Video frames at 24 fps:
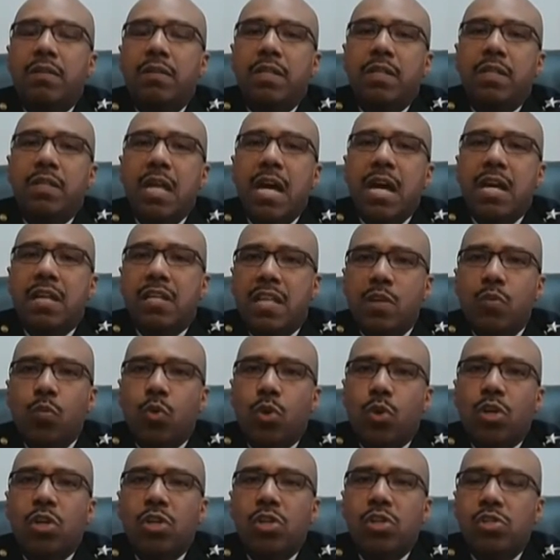the net they
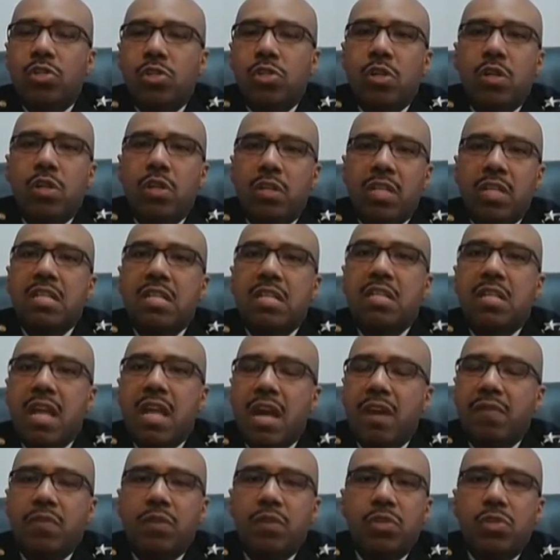were concerned. They did
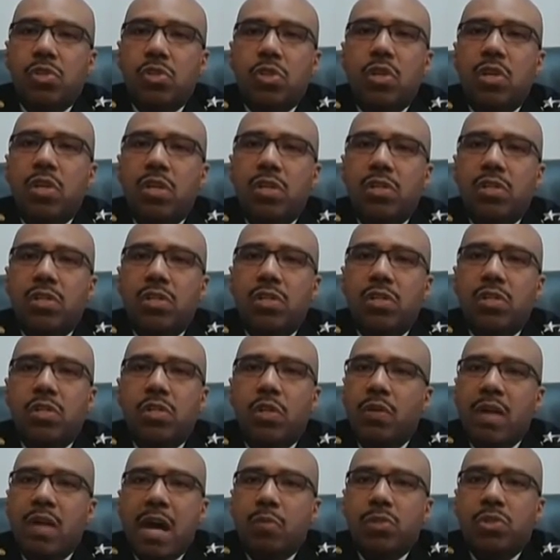have concerns. So
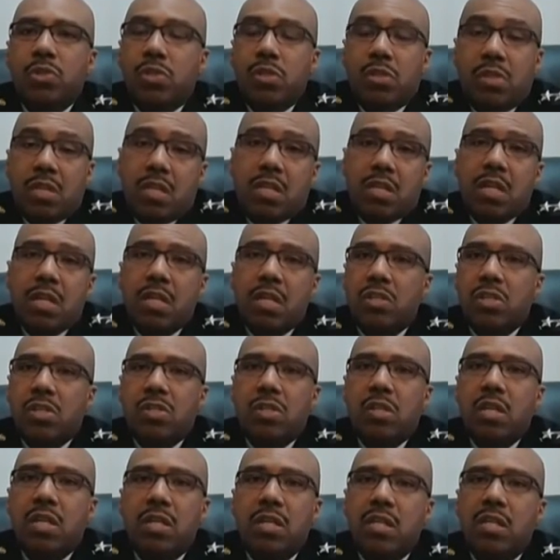I was just again
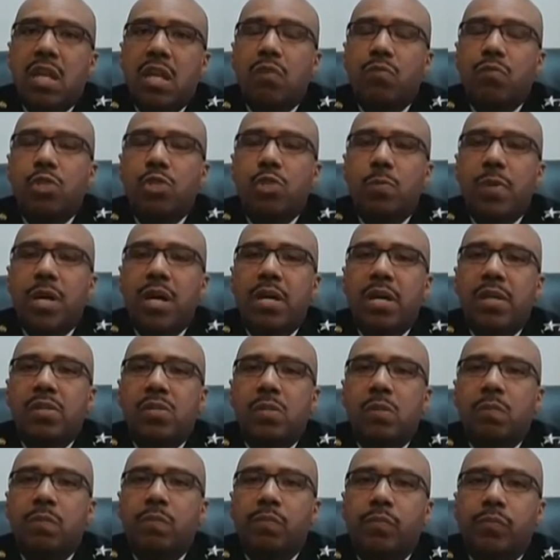just stunned at that
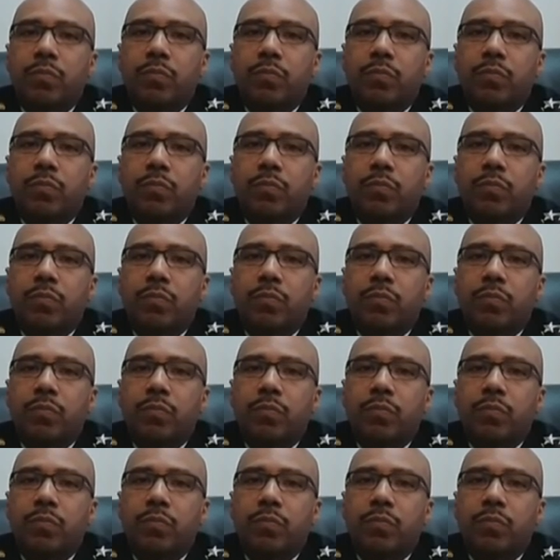response.